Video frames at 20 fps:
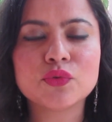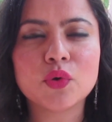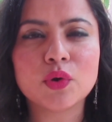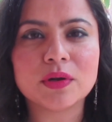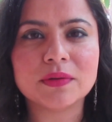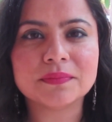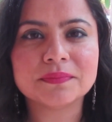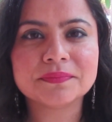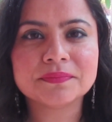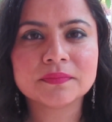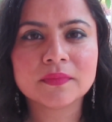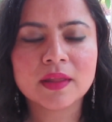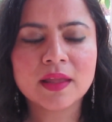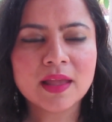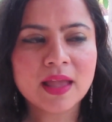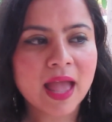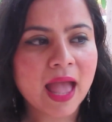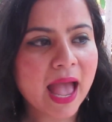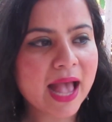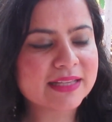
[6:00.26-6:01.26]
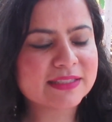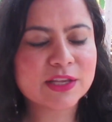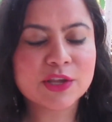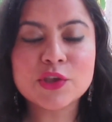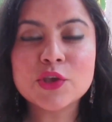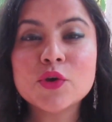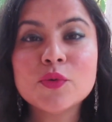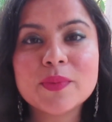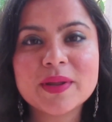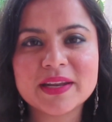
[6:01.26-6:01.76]
role, as a
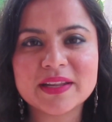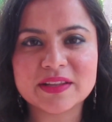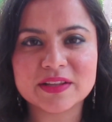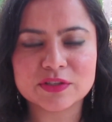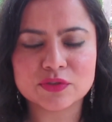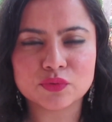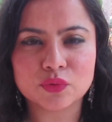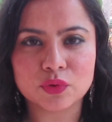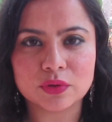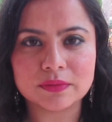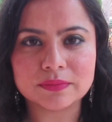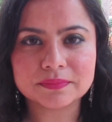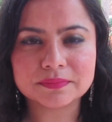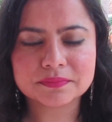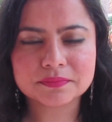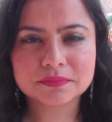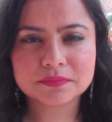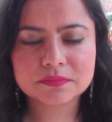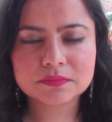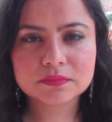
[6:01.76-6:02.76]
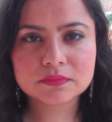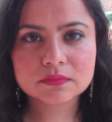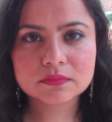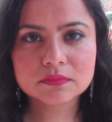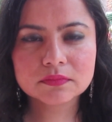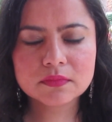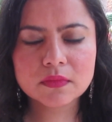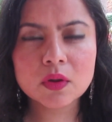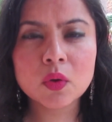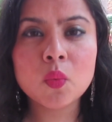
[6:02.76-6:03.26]
human in this role?
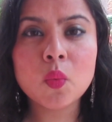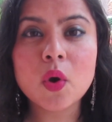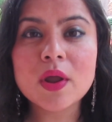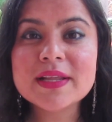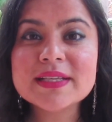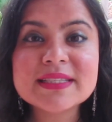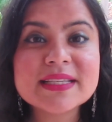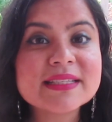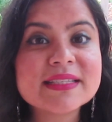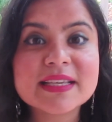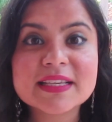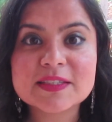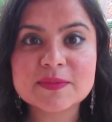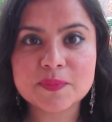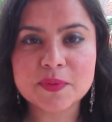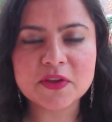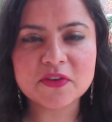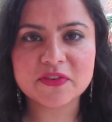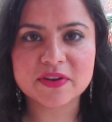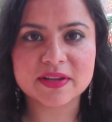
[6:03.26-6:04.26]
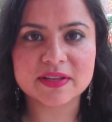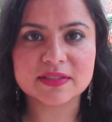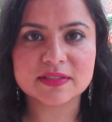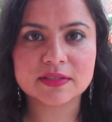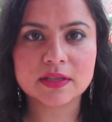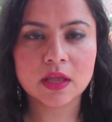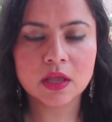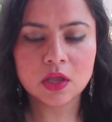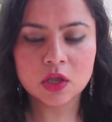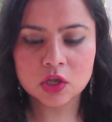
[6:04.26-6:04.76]
What is this
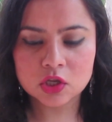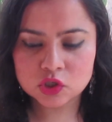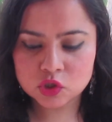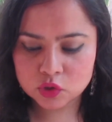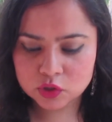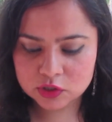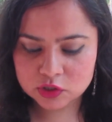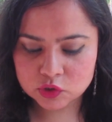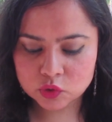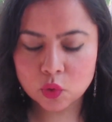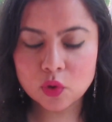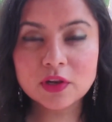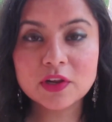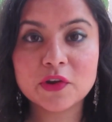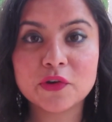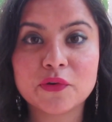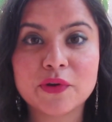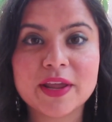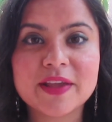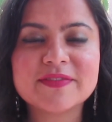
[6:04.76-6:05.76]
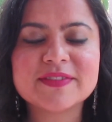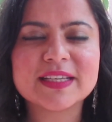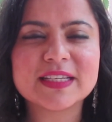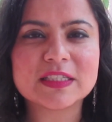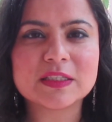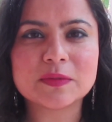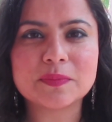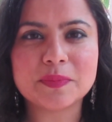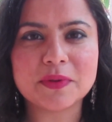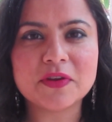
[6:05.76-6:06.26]
experience? So the soul craves
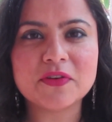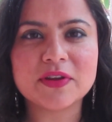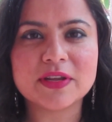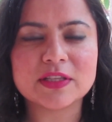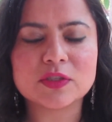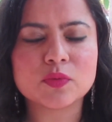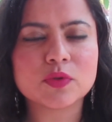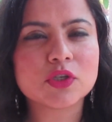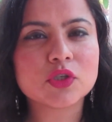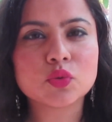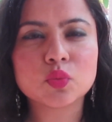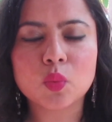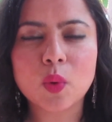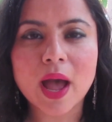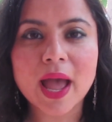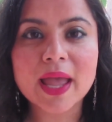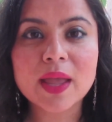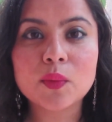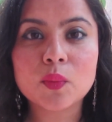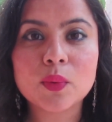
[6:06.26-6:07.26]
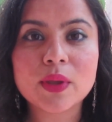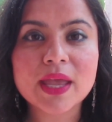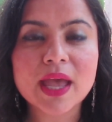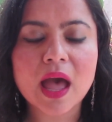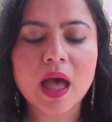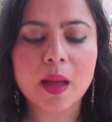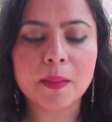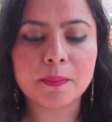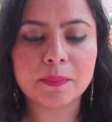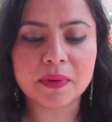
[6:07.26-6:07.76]
experience, which is why we
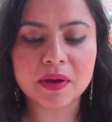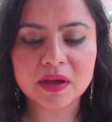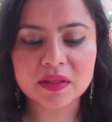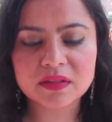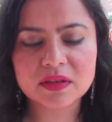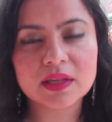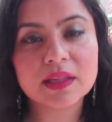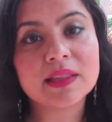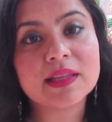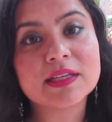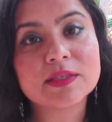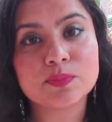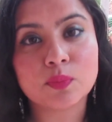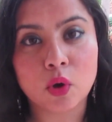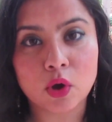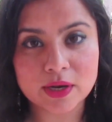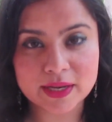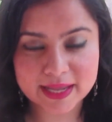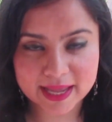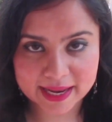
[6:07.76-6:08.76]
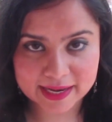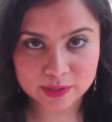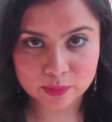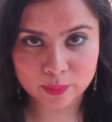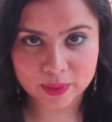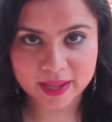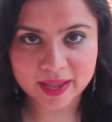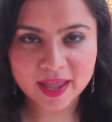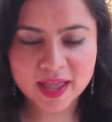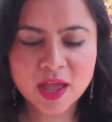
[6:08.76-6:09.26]
are birthed in this body
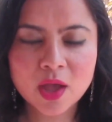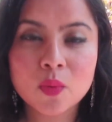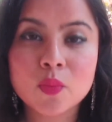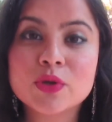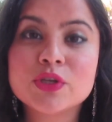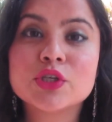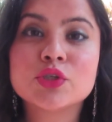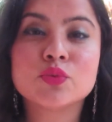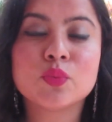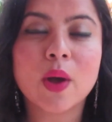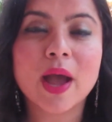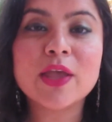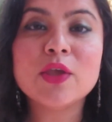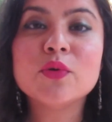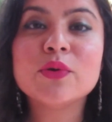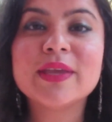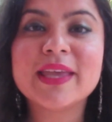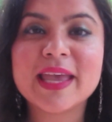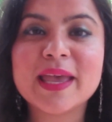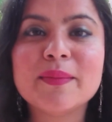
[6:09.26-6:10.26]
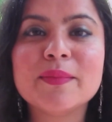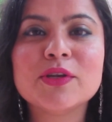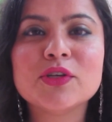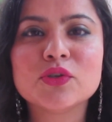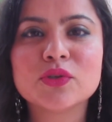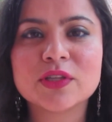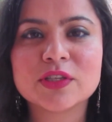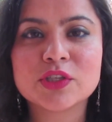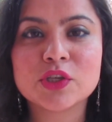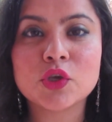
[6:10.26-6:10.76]
anyway, which is why you came
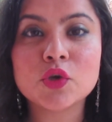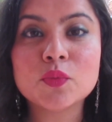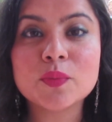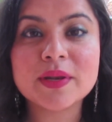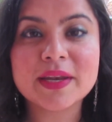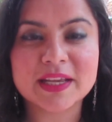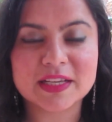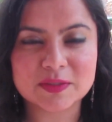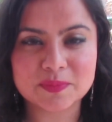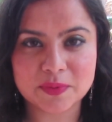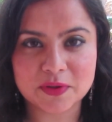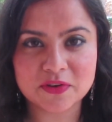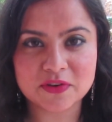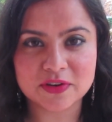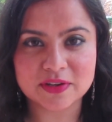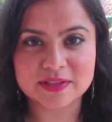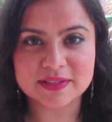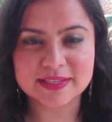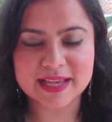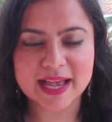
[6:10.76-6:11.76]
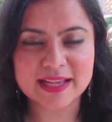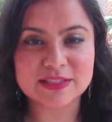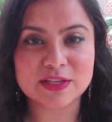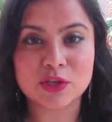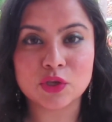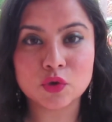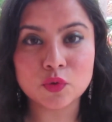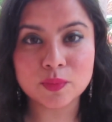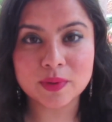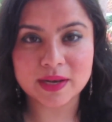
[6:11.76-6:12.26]
into this human experience as a
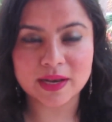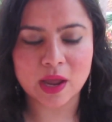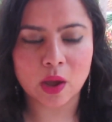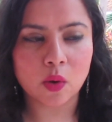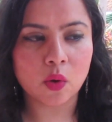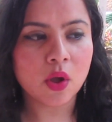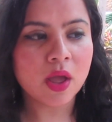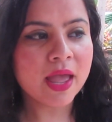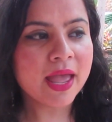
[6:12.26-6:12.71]
human now,